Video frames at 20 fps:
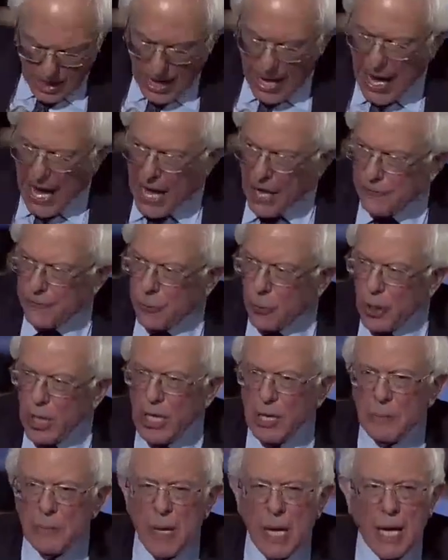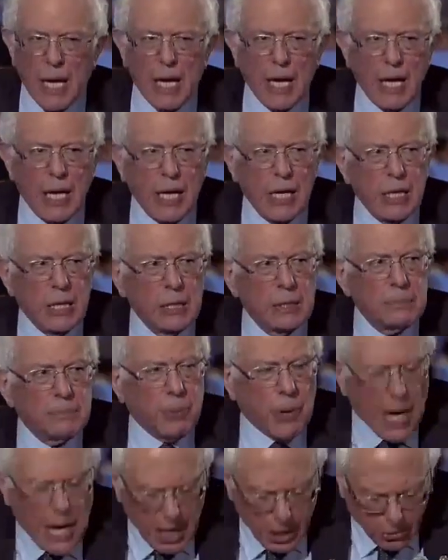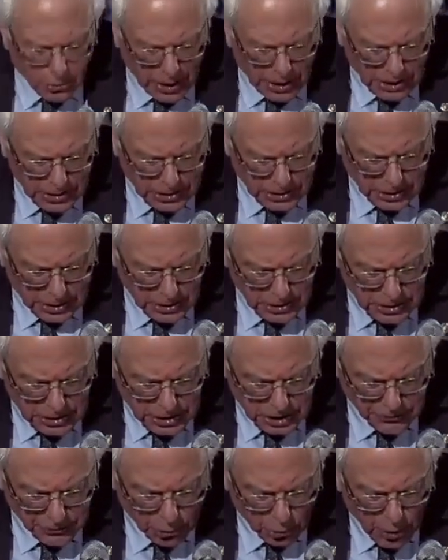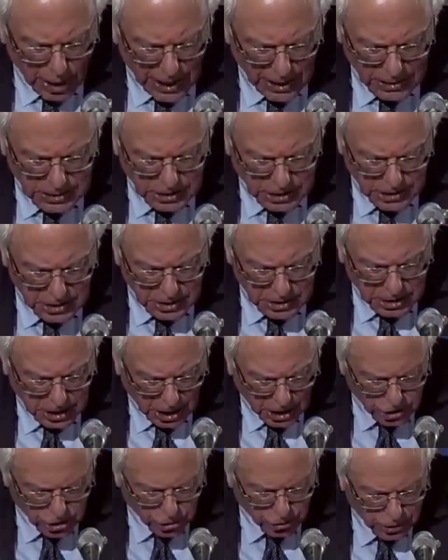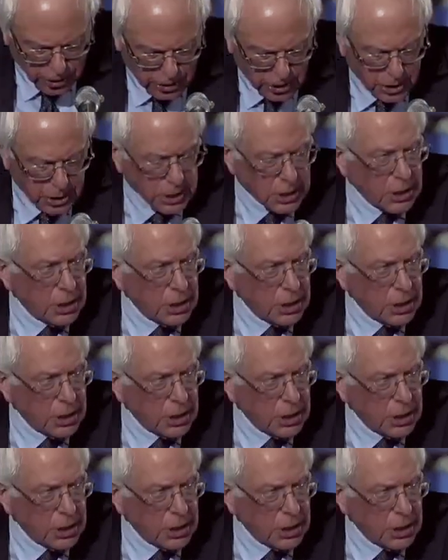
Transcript: Have we made progress in civil rights in this country